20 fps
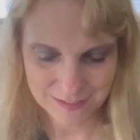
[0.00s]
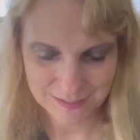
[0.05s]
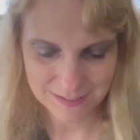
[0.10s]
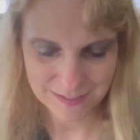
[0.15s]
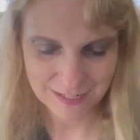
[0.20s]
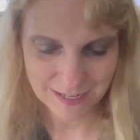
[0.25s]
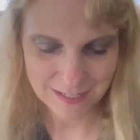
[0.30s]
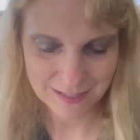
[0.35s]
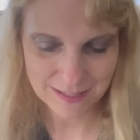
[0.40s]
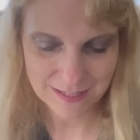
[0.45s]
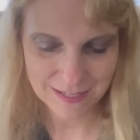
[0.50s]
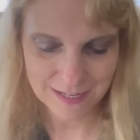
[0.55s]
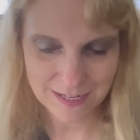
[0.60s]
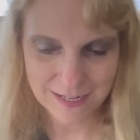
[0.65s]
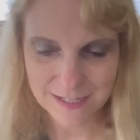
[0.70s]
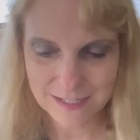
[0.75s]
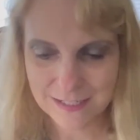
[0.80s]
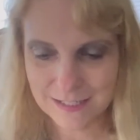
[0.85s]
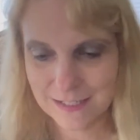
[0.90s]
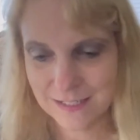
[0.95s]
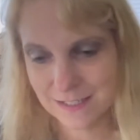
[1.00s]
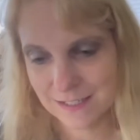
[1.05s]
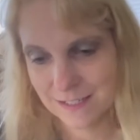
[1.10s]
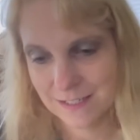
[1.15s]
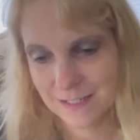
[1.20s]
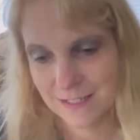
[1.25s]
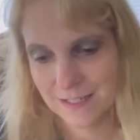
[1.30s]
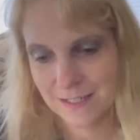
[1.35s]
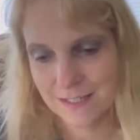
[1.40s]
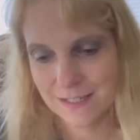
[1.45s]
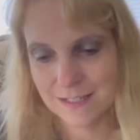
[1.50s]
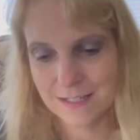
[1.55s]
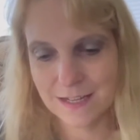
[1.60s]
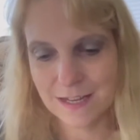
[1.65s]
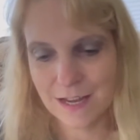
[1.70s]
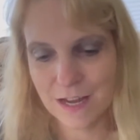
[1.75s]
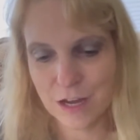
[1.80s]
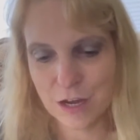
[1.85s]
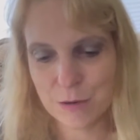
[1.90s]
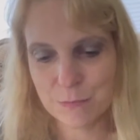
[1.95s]
get this,
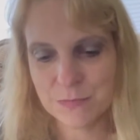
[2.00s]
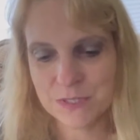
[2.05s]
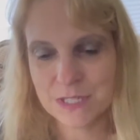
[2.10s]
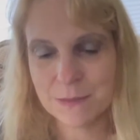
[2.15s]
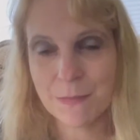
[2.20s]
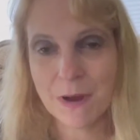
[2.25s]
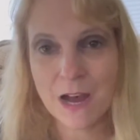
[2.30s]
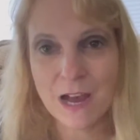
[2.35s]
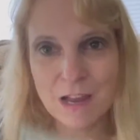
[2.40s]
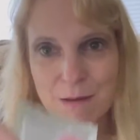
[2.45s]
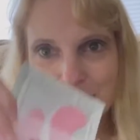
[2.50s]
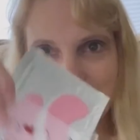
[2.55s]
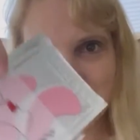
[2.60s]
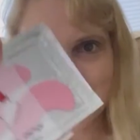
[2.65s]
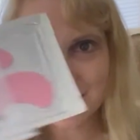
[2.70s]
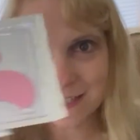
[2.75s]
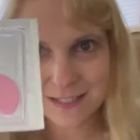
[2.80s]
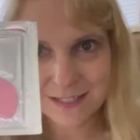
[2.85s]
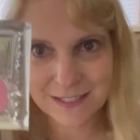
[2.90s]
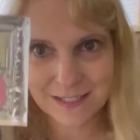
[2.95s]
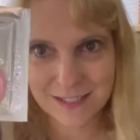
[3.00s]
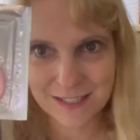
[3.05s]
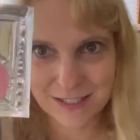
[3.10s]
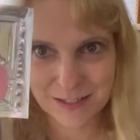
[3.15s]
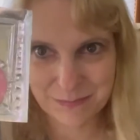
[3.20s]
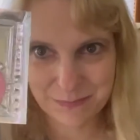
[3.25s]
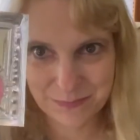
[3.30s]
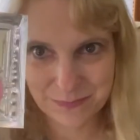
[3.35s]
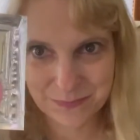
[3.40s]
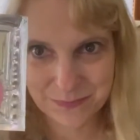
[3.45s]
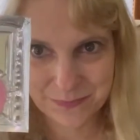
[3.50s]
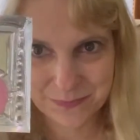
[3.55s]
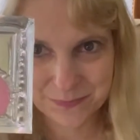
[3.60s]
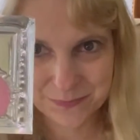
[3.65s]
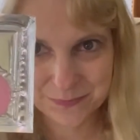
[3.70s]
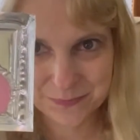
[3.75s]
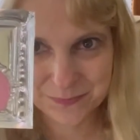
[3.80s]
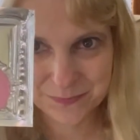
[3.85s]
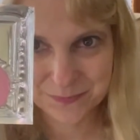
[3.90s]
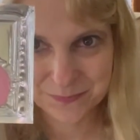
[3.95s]
um, some eye masks.
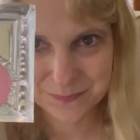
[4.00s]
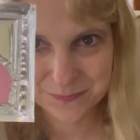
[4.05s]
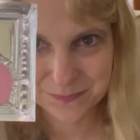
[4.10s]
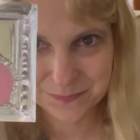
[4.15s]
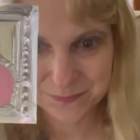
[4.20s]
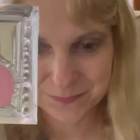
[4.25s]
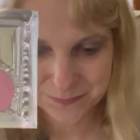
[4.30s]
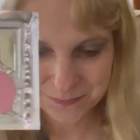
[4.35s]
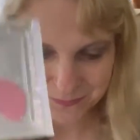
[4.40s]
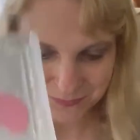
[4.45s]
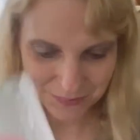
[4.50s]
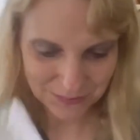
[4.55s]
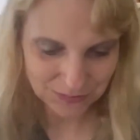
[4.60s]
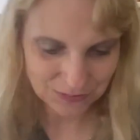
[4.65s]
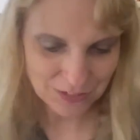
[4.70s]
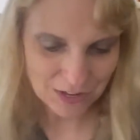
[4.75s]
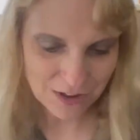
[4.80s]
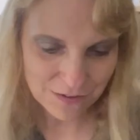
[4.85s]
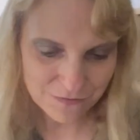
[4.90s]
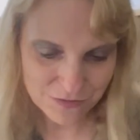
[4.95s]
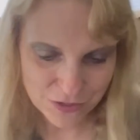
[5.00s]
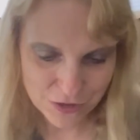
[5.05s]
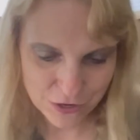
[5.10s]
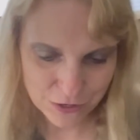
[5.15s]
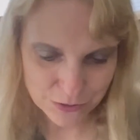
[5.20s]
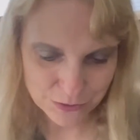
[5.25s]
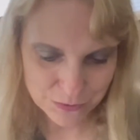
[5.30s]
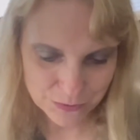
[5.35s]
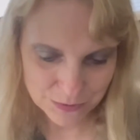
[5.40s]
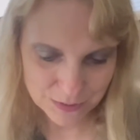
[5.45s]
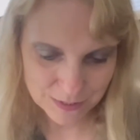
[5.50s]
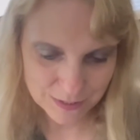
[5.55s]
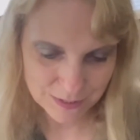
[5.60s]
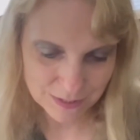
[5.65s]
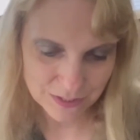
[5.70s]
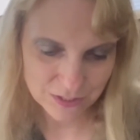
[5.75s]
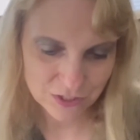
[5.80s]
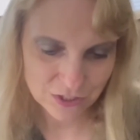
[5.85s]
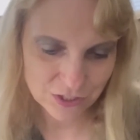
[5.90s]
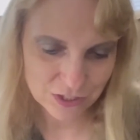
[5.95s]
Love those.
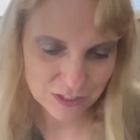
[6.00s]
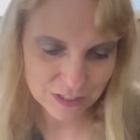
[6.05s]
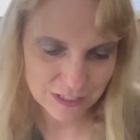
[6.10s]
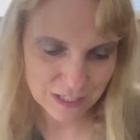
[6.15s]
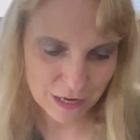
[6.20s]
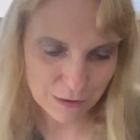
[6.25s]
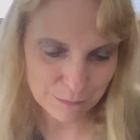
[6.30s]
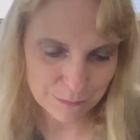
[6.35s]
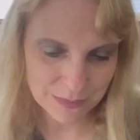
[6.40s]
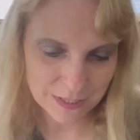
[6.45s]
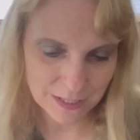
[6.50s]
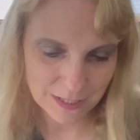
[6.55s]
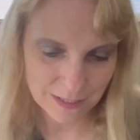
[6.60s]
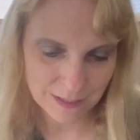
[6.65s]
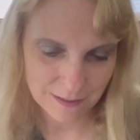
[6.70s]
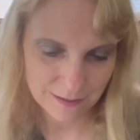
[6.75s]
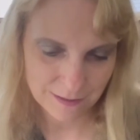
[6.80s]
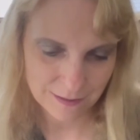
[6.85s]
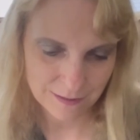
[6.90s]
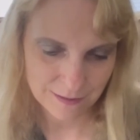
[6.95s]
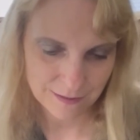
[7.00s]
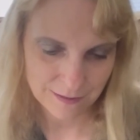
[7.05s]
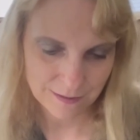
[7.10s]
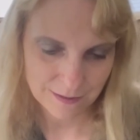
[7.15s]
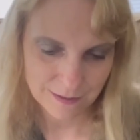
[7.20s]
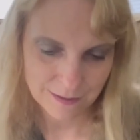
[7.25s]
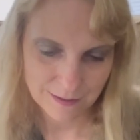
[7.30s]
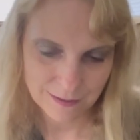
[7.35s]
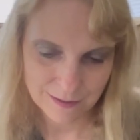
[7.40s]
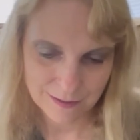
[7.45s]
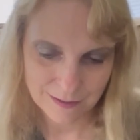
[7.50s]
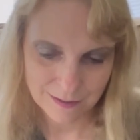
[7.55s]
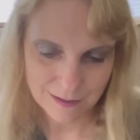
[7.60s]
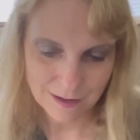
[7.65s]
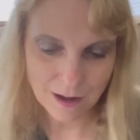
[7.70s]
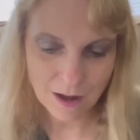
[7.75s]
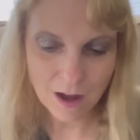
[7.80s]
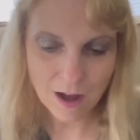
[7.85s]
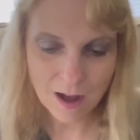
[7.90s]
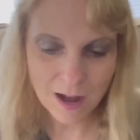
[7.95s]
She sent me
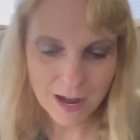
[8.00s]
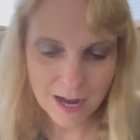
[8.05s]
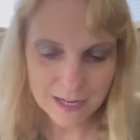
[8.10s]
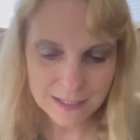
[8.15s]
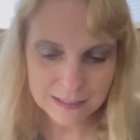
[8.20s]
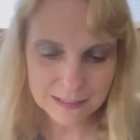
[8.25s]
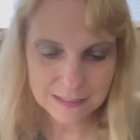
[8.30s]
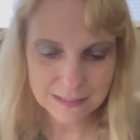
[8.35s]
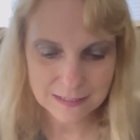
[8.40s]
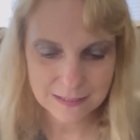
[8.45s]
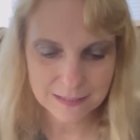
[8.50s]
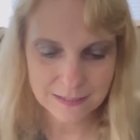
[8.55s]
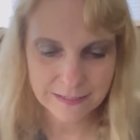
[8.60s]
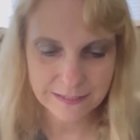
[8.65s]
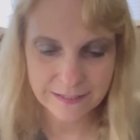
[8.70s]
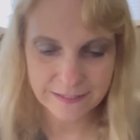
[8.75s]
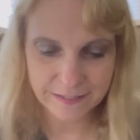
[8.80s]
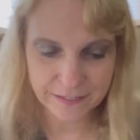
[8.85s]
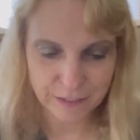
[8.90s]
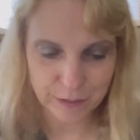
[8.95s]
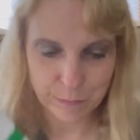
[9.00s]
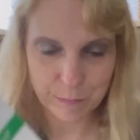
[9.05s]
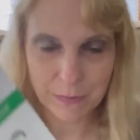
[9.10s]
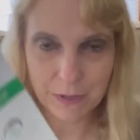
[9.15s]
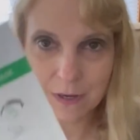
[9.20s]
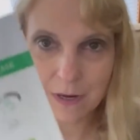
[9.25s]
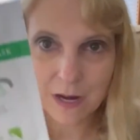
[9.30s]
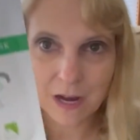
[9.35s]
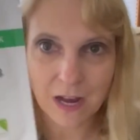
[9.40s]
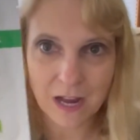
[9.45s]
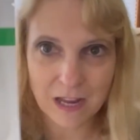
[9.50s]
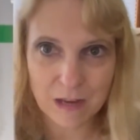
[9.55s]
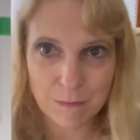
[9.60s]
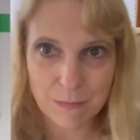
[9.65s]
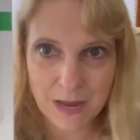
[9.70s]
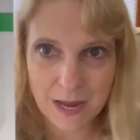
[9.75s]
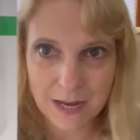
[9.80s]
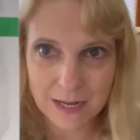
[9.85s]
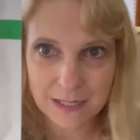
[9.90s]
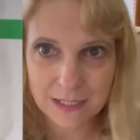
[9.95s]
a hot steam eye
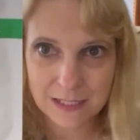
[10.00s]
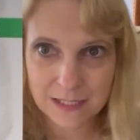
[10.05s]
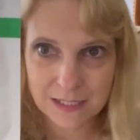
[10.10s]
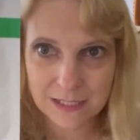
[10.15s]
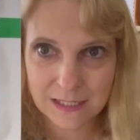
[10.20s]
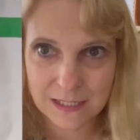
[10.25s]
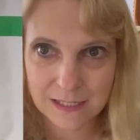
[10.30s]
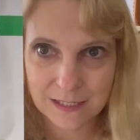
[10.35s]
mask.